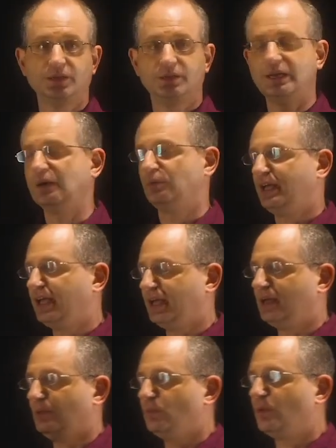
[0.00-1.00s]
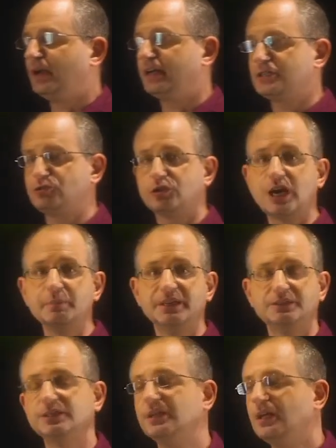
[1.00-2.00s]
Now, one extra
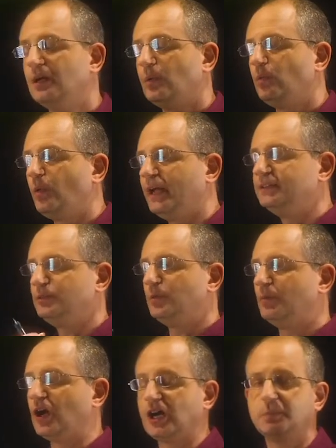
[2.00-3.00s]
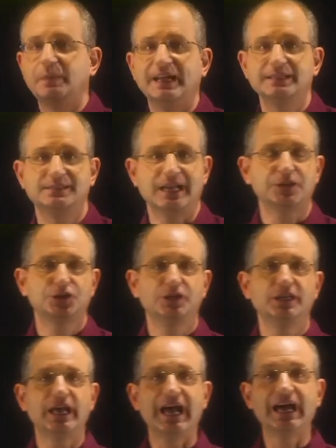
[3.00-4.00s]
comment: when do Bloch bands
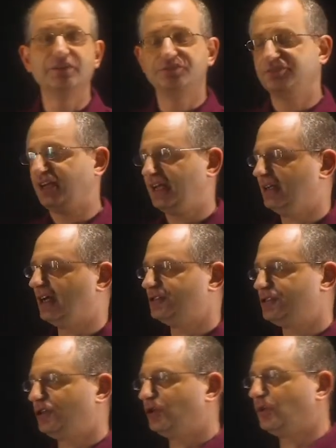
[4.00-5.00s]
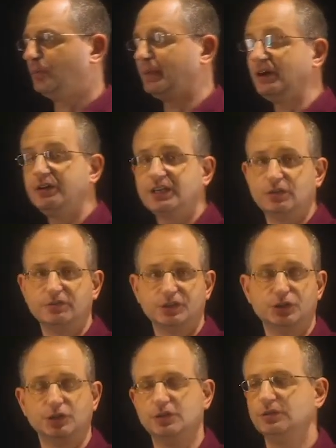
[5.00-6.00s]
actually have a non-zero Berry
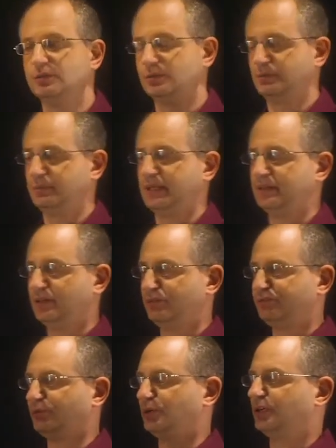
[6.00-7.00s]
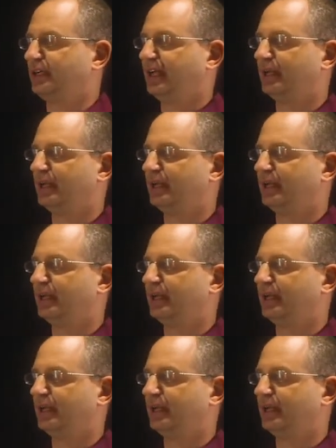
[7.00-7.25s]
curvature, and therefore